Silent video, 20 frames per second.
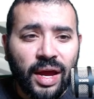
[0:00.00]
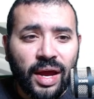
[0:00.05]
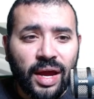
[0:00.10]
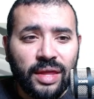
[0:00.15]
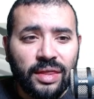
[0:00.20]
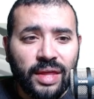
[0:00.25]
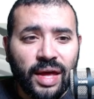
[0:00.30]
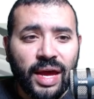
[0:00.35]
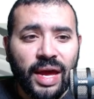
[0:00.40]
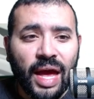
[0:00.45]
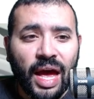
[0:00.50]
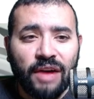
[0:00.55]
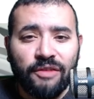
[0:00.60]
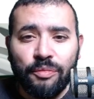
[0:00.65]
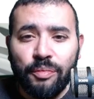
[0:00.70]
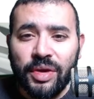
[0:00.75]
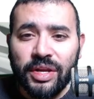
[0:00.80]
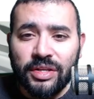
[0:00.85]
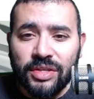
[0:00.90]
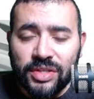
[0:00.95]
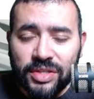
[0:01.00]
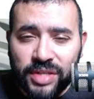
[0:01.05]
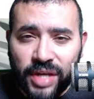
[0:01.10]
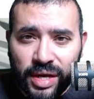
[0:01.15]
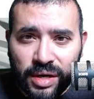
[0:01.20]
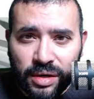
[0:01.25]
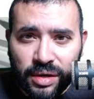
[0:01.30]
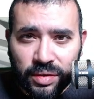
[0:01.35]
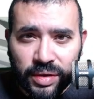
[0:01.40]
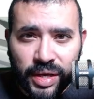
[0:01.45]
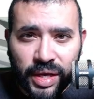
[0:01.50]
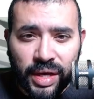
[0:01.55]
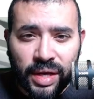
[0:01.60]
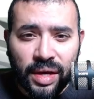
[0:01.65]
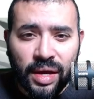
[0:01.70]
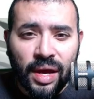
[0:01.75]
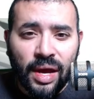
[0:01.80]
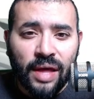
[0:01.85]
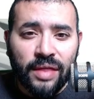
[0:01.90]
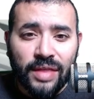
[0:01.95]
and they have been
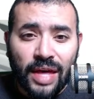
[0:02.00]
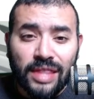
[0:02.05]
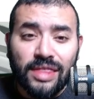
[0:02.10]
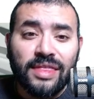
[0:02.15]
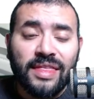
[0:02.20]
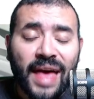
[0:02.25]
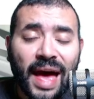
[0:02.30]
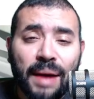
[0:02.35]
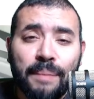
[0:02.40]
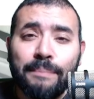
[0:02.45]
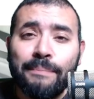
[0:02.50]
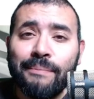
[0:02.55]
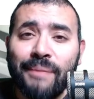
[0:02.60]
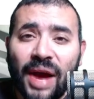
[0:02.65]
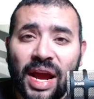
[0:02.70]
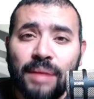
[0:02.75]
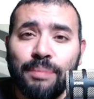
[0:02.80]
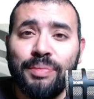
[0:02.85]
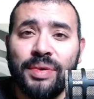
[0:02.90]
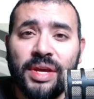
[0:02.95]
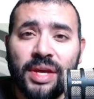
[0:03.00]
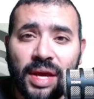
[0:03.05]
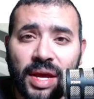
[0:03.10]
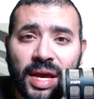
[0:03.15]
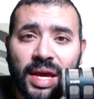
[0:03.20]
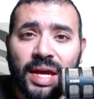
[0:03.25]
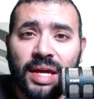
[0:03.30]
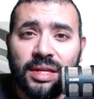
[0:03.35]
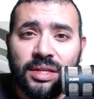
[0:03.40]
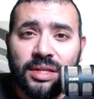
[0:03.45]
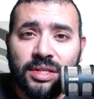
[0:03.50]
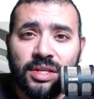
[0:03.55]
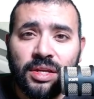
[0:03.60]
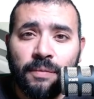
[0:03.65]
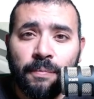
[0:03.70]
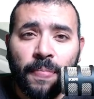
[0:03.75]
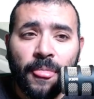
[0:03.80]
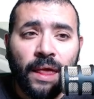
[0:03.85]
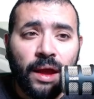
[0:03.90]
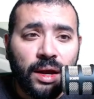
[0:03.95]
signaling that that might be it.
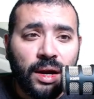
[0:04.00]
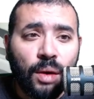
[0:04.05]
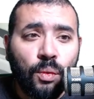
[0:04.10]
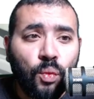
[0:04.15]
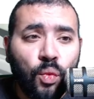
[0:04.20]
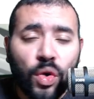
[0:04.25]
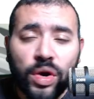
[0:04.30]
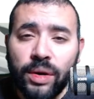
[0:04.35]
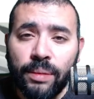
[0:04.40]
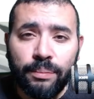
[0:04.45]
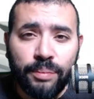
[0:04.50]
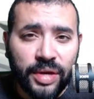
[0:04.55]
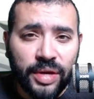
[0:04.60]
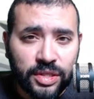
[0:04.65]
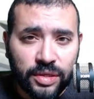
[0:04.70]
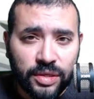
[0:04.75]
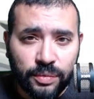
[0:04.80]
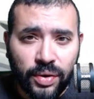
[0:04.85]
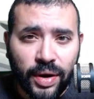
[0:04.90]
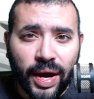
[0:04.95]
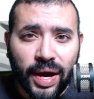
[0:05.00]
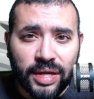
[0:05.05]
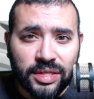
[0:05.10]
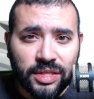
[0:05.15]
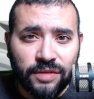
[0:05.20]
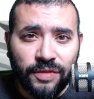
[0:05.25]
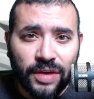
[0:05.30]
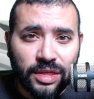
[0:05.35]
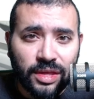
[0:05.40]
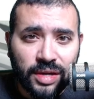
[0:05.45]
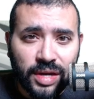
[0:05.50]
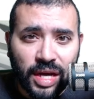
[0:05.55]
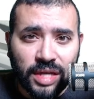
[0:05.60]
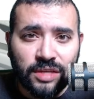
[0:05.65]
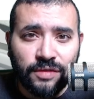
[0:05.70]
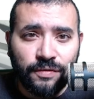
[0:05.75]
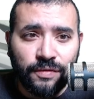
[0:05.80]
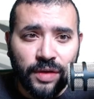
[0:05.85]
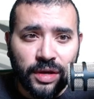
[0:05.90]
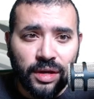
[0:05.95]
And I wouldn't be surprised if at the
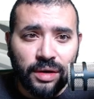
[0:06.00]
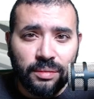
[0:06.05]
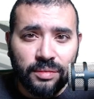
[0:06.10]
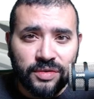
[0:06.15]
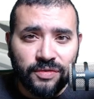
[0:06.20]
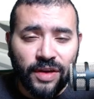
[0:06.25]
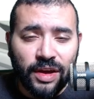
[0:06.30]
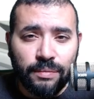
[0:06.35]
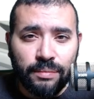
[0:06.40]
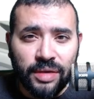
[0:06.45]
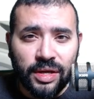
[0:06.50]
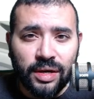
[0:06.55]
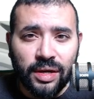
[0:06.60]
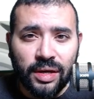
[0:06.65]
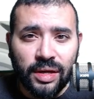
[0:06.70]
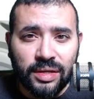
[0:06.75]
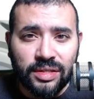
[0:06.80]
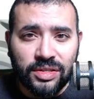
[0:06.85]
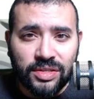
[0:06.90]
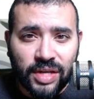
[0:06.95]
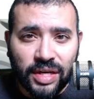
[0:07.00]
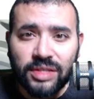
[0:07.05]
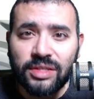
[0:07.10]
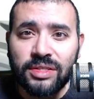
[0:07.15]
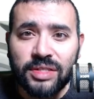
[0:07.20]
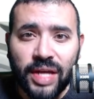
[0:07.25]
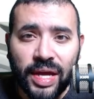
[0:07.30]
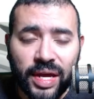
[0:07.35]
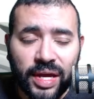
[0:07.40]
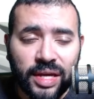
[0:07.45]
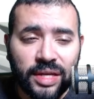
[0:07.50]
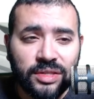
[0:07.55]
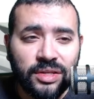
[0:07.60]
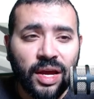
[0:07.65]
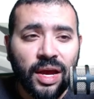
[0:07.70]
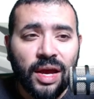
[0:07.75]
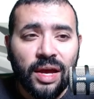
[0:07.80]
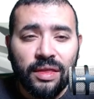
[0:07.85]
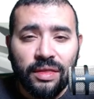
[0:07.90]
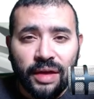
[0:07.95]
next Fed meeting in six days
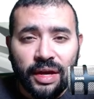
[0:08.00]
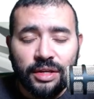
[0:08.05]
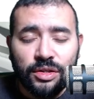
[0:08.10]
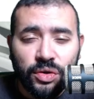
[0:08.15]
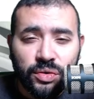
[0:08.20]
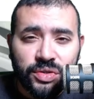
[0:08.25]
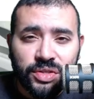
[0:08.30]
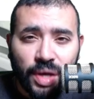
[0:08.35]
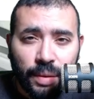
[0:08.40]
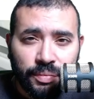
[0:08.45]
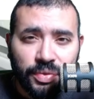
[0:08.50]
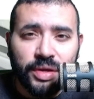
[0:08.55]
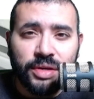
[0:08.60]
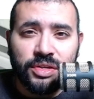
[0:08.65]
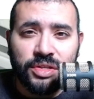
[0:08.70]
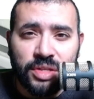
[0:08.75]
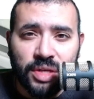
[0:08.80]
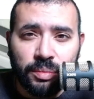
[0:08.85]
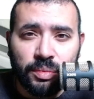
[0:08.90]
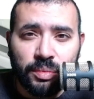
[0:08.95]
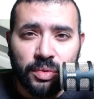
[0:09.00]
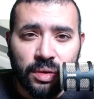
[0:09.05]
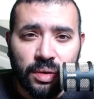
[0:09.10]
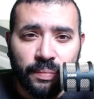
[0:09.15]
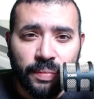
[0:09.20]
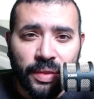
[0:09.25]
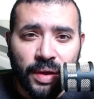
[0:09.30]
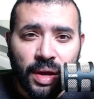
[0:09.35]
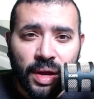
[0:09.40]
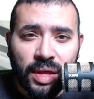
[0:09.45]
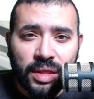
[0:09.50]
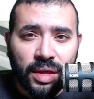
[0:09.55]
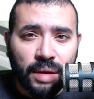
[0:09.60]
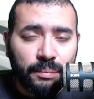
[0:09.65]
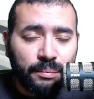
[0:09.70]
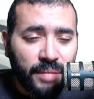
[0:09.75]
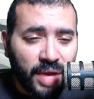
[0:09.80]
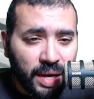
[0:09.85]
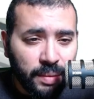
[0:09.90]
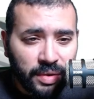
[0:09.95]
they do something similar. That
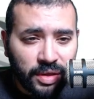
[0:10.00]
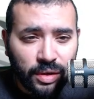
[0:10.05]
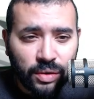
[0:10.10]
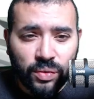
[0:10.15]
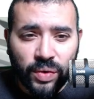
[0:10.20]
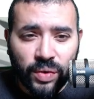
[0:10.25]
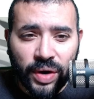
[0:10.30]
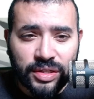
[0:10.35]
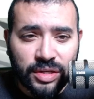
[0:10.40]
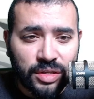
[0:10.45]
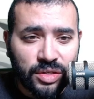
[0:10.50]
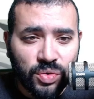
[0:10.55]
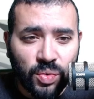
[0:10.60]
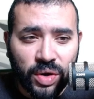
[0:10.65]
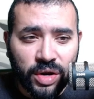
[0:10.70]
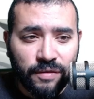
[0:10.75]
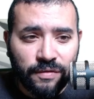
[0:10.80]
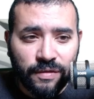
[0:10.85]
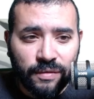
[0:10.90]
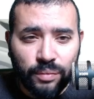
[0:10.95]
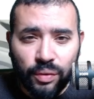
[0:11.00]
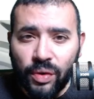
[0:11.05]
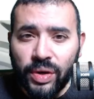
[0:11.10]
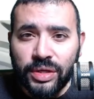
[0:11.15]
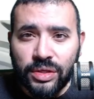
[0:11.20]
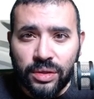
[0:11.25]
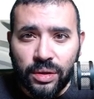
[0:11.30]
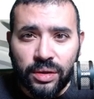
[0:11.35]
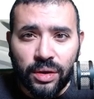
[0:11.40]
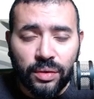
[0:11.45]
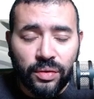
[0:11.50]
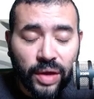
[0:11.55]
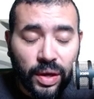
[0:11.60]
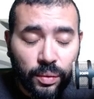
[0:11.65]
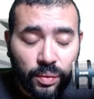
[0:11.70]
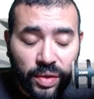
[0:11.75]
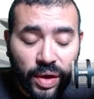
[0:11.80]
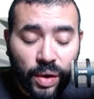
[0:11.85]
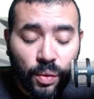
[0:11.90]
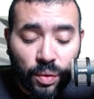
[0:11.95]
maybe they'll raise it 20 point. You know, they
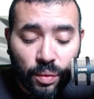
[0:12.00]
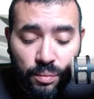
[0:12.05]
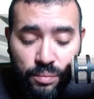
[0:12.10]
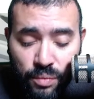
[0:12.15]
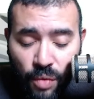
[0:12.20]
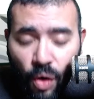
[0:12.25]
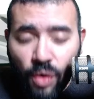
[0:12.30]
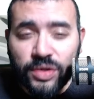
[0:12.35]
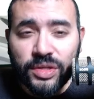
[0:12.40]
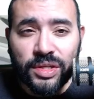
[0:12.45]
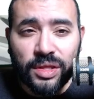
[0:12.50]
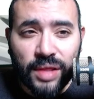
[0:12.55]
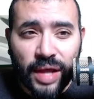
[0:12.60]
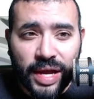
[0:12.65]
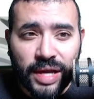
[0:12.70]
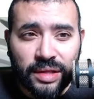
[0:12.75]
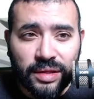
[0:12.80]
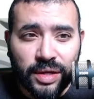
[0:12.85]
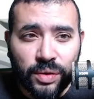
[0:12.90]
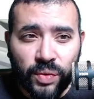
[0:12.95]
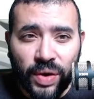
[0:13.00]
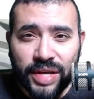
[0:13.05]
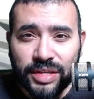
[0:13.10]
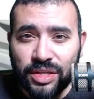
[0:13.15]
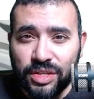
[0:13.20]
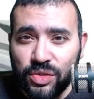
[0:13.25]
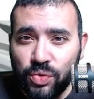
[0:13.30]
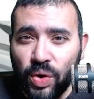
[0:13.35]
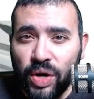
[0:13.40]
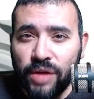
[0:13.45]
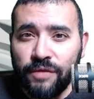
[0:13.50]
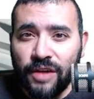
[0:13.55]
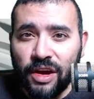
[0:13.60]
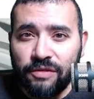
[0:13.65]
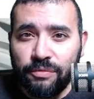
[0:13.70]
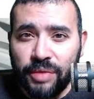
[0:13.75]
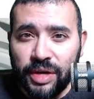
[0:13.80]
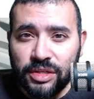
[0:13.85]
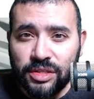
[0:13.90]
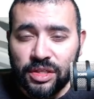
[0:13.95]
they will most likely raise it
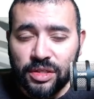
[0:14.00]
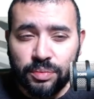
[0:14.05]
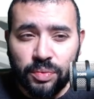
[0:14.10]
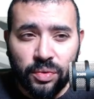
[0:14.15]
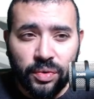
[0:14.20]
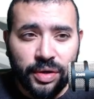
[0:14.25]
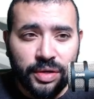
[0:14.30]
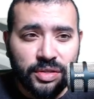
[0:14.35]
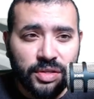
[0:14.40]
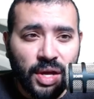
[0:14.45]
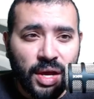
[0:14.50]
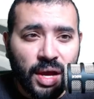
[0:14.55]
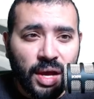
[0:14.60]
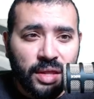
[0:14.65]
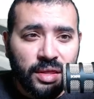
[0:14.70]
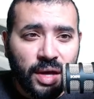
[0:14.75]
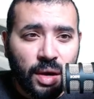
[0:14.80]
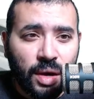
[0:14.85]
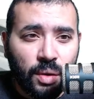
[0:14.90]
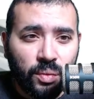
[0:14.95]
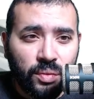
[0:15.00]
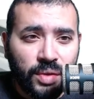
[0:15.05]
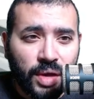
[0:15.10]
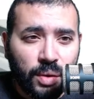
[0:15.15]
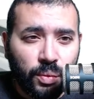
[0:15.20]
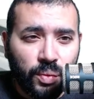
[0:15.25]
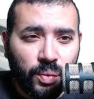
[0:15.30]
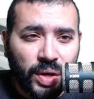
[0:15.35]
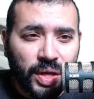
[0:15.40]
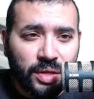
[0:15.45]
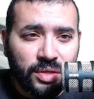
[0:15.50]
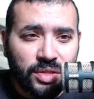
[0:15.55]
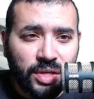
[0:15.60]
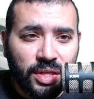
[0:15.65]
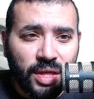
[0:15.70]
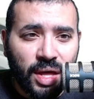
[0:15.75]
25 basis points. That that when we can see